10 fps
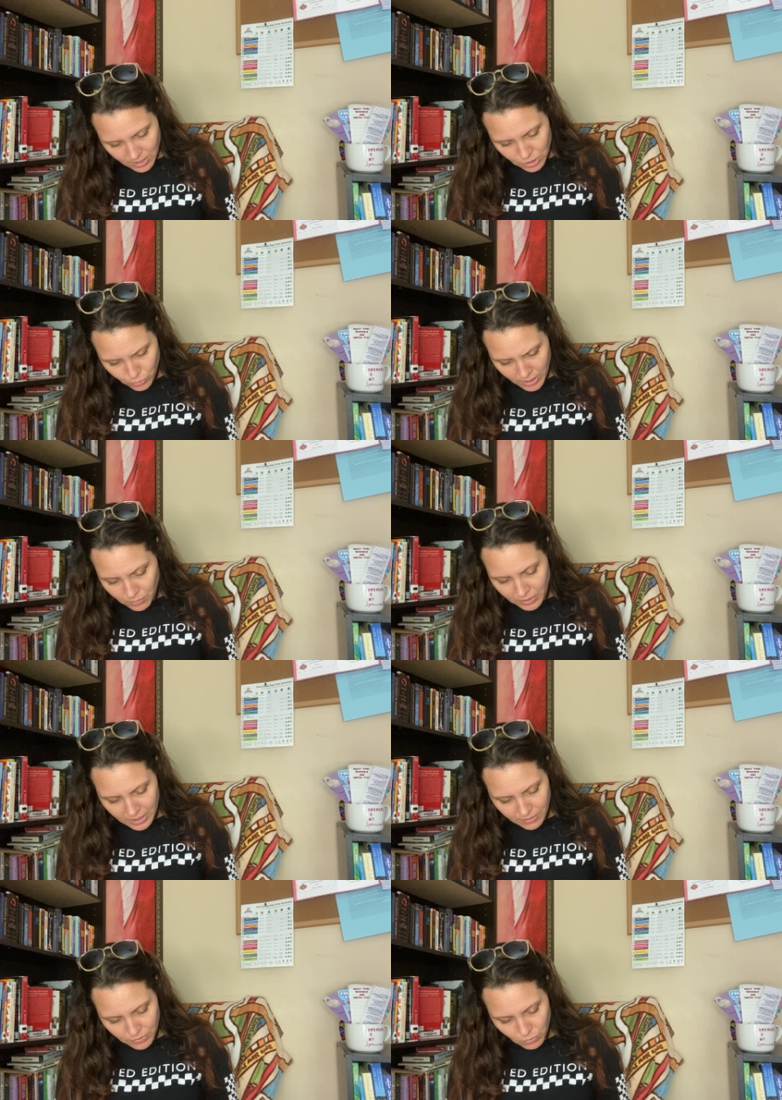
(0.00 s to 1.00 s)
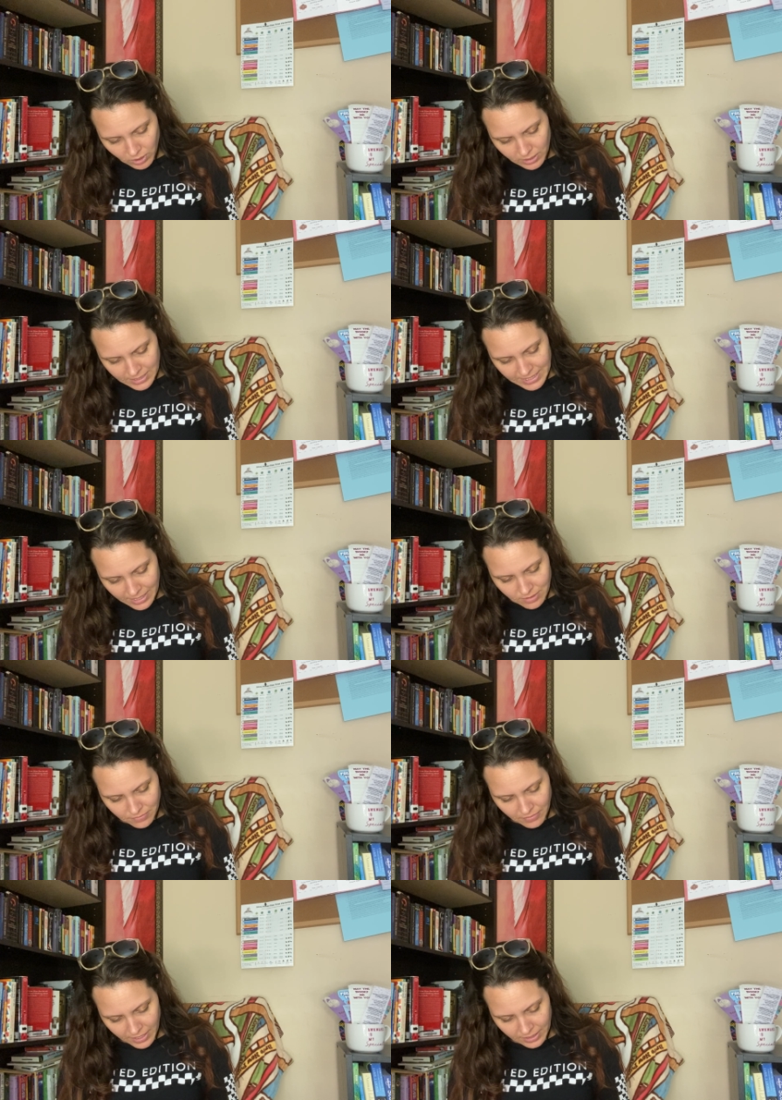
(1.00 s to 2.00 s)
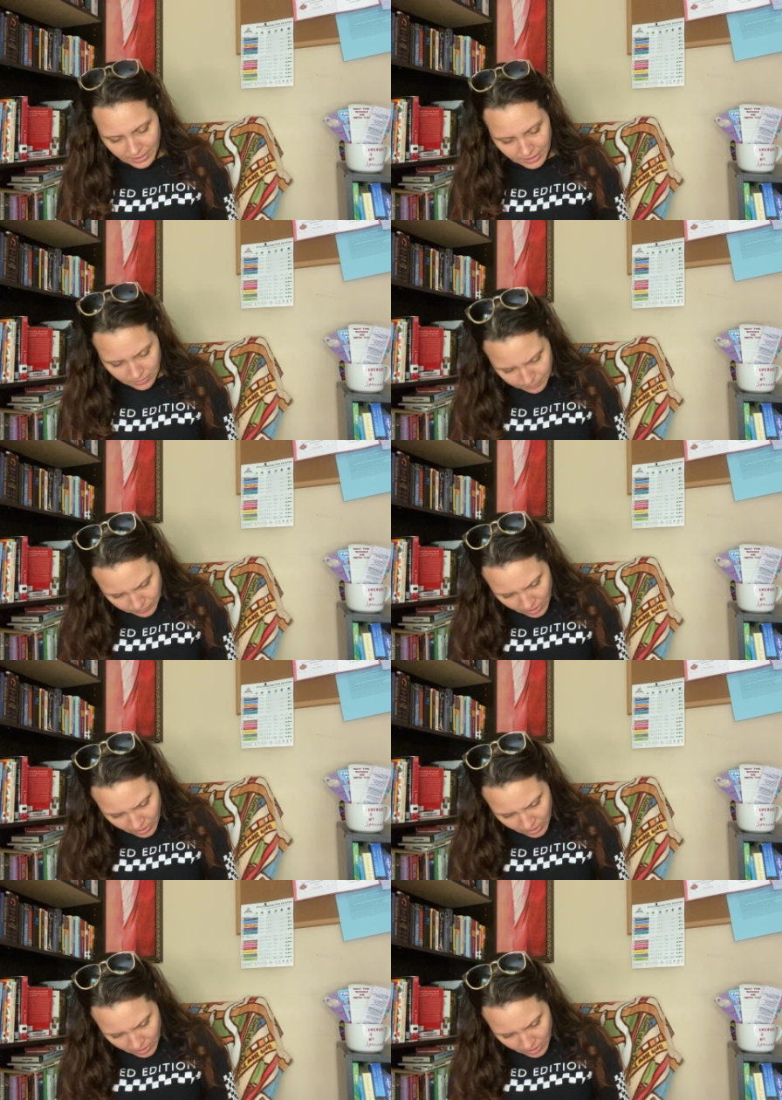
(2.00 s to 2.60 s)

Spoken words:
Do not read if you are content filing